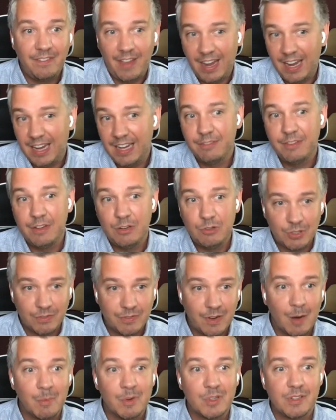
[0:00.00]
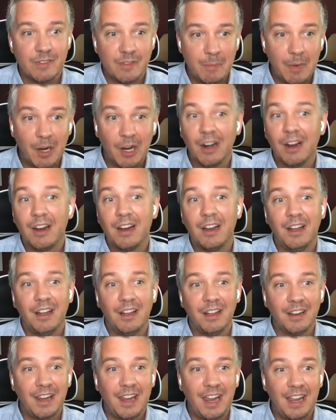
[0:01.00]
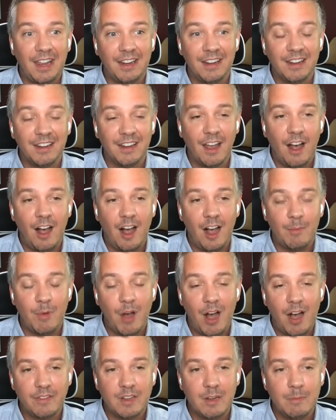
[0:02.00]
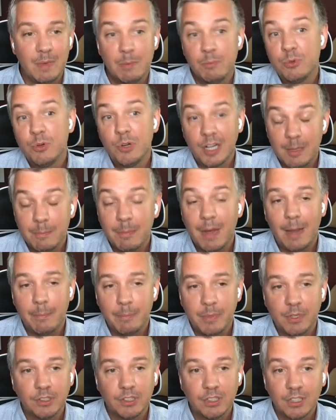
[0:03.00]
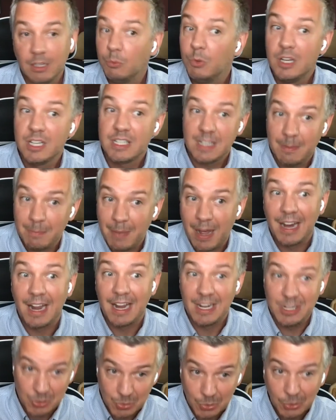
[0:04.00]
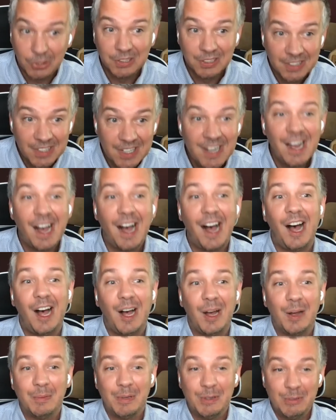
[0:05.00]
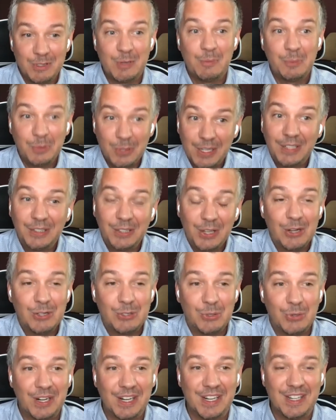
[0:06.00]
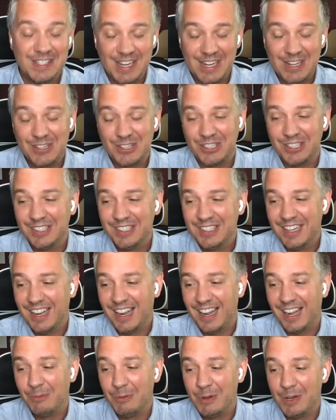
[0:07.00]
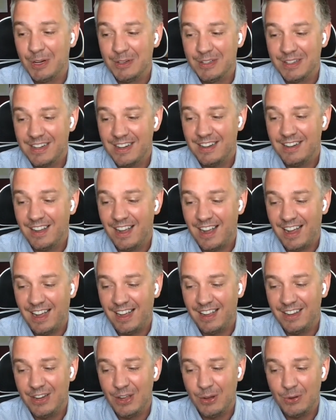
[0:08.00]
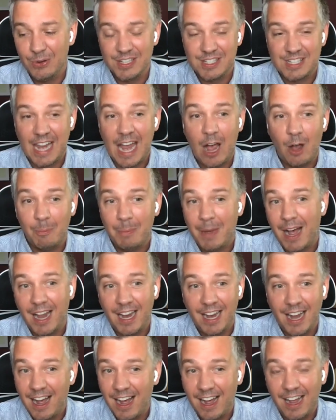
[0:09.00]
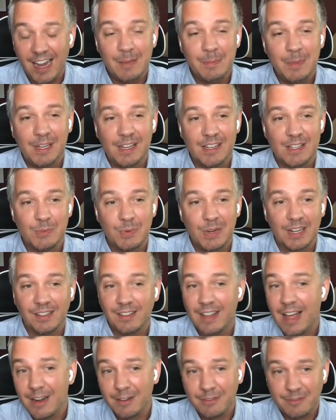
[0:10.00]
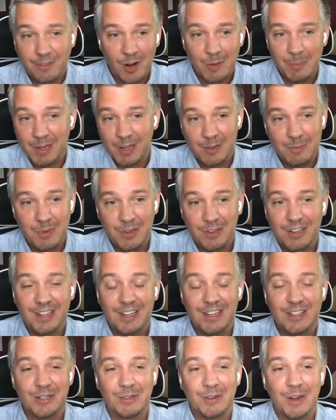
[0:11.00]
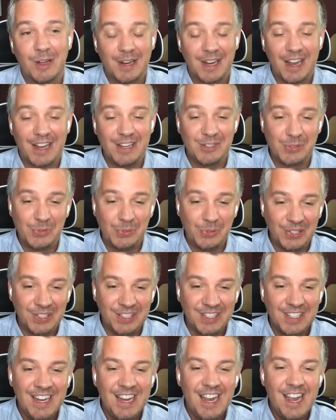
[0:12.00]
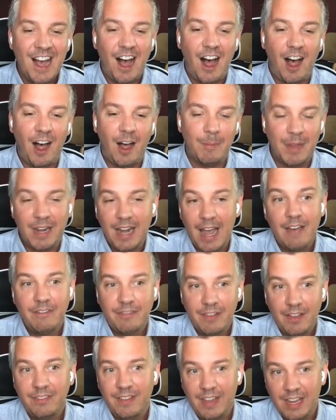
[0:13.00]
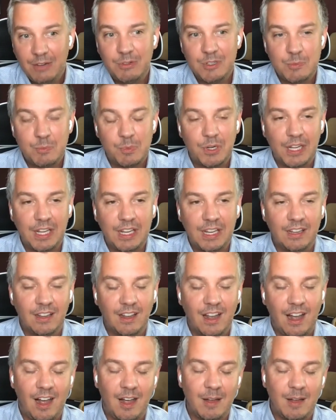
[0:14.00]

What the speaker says: FFA, Future Farmers of America, can often be pretty popular. It was at my high school. It was a pretty large organization. We were known as Cow Pie High because we had a lot of farming communities around my high school, and FFA was pretty